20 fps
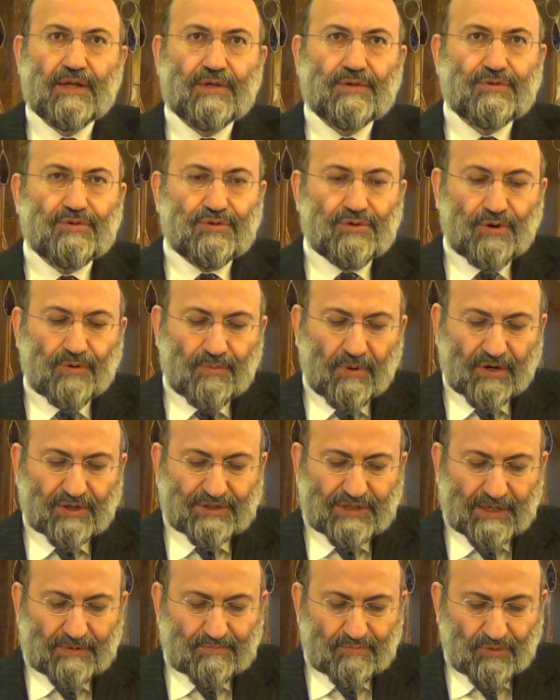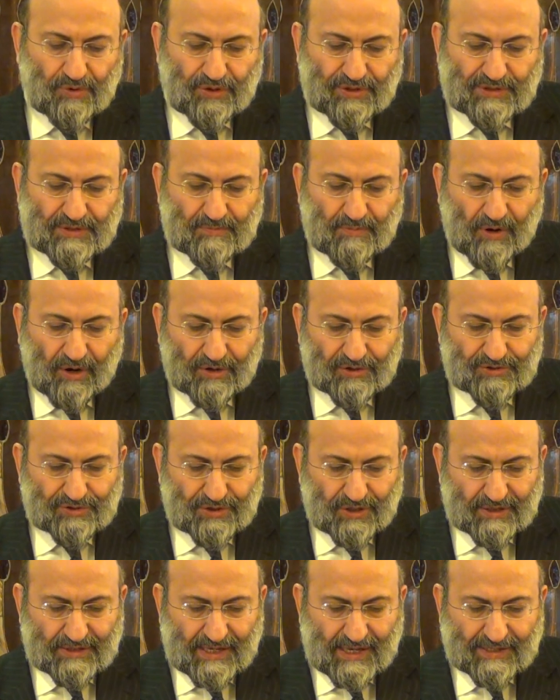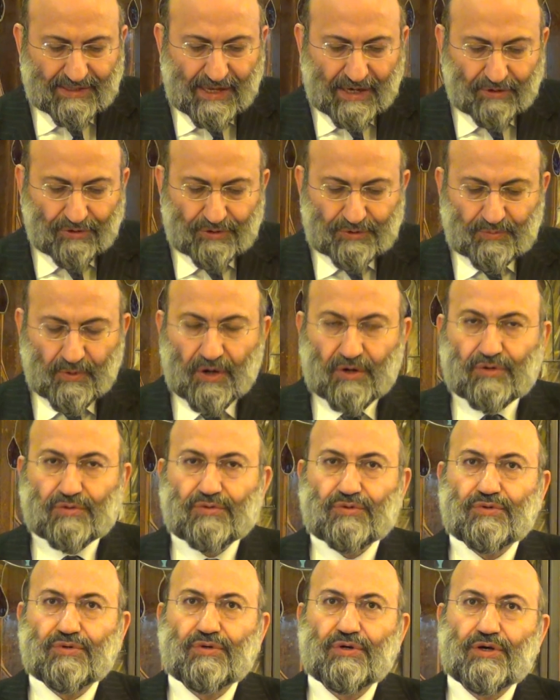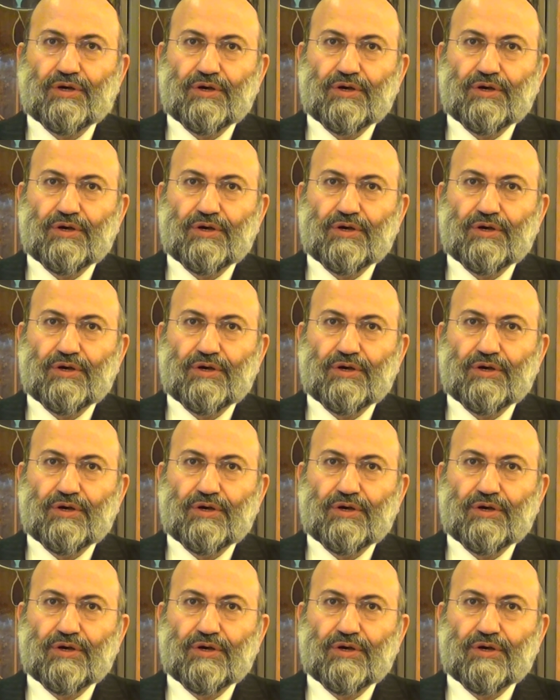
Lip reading: Do you know Parashat Bo is a parashat that HaKadosh Baruch Hu